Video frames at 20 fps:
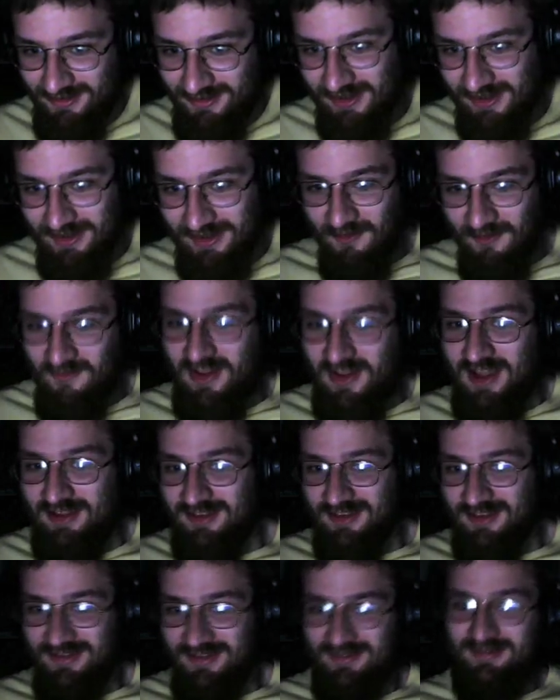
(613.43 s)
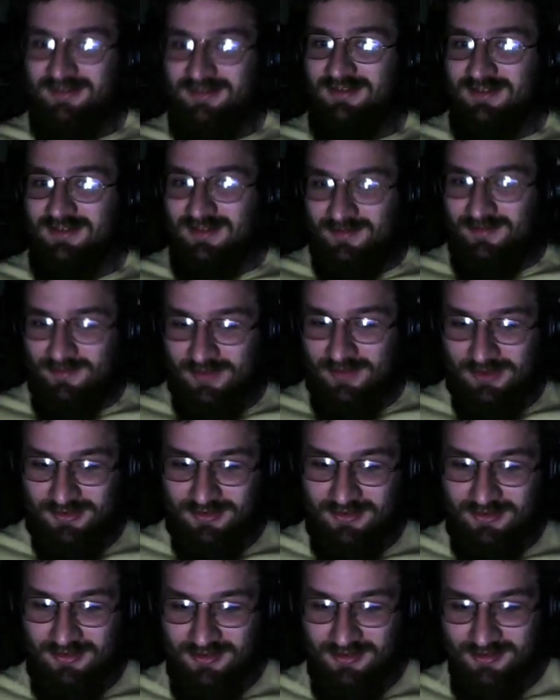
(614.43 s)
Just had to deal with ads.
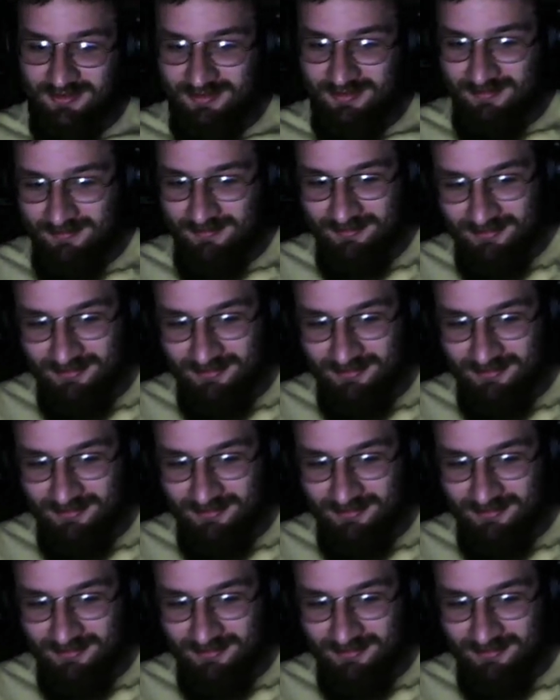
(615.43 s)
Just.